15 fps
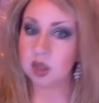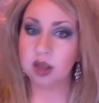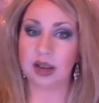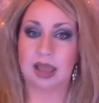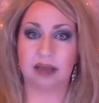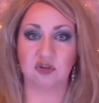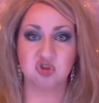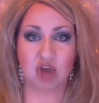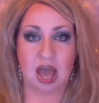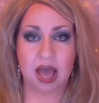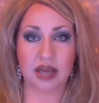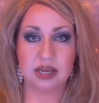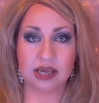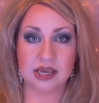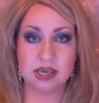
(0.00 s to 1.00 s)
like
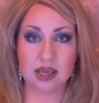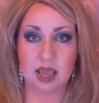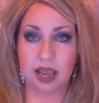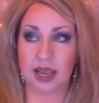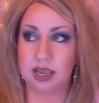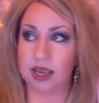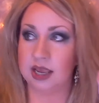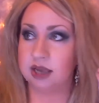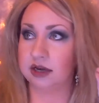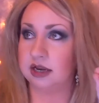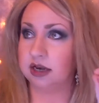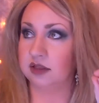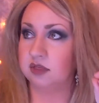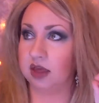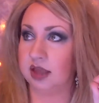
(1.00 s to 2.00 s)
shiny, and
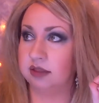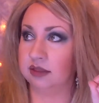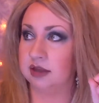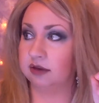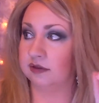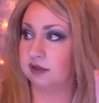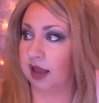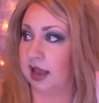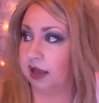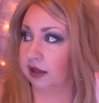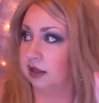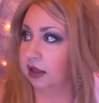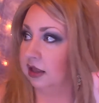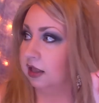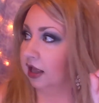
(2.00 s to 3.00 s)
anything that's like,
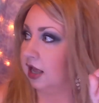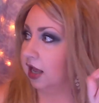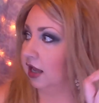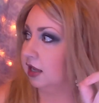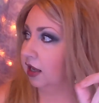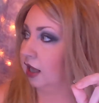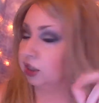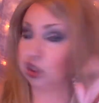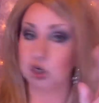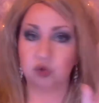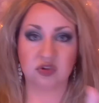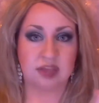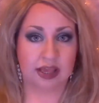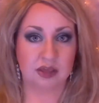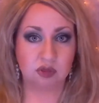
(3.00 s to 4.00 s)
you know,
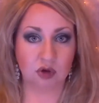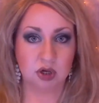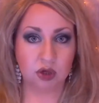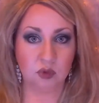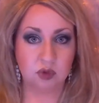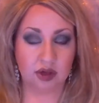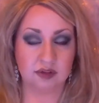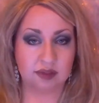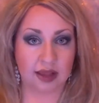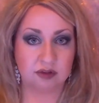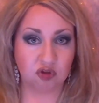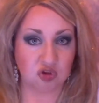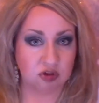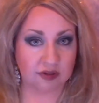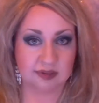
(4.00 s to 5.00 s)
see-through, because
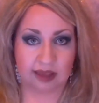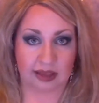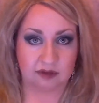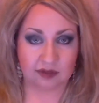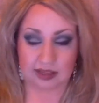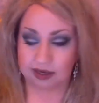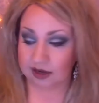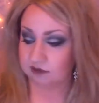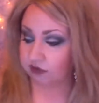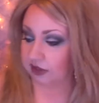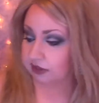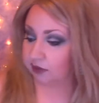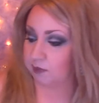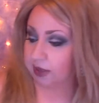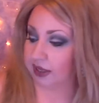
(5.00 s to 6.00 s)
that's just sexy and everything
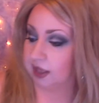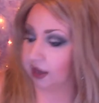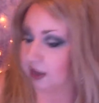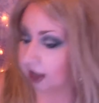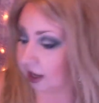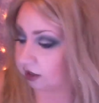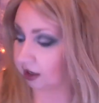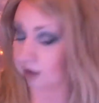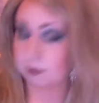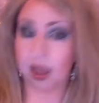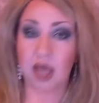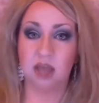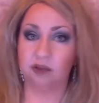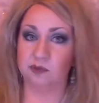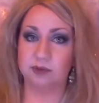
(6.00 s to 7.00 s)
to me, and my
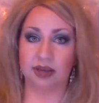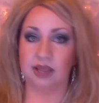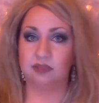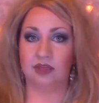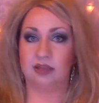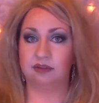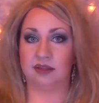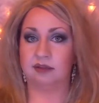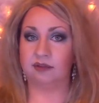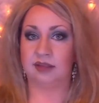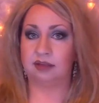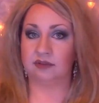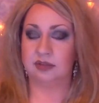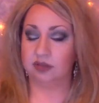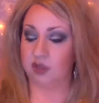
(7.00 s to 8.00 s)
husband, he thinks that's
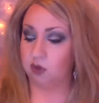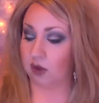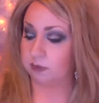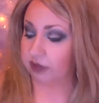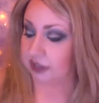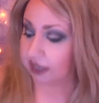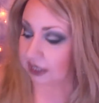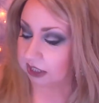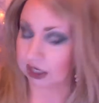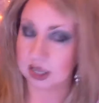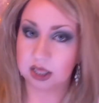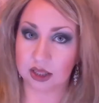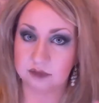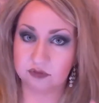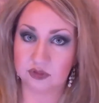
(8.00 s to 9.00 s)
sexy too. I mean, he
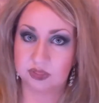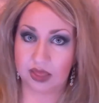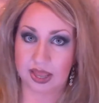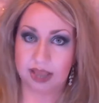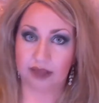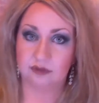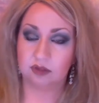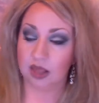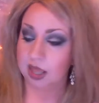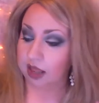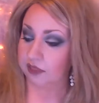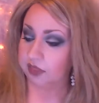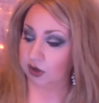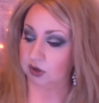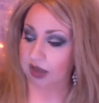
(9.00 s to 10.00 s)
loves things
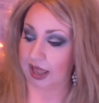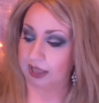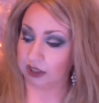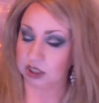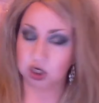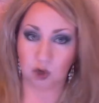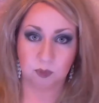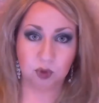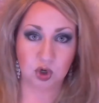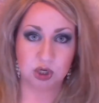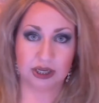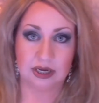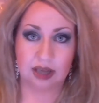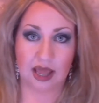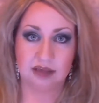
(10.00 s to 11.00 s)
that are like, you know, pretty
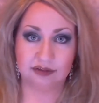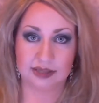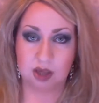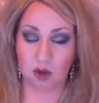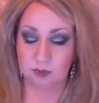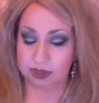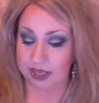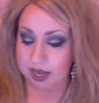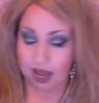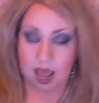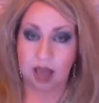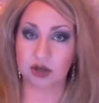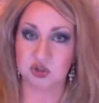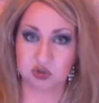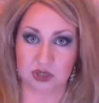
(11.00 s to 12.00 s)
and lacy on me, and
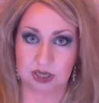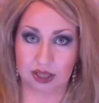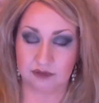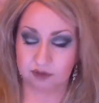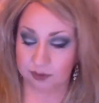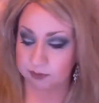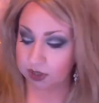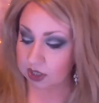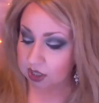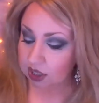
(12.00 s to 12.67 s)
I just love them.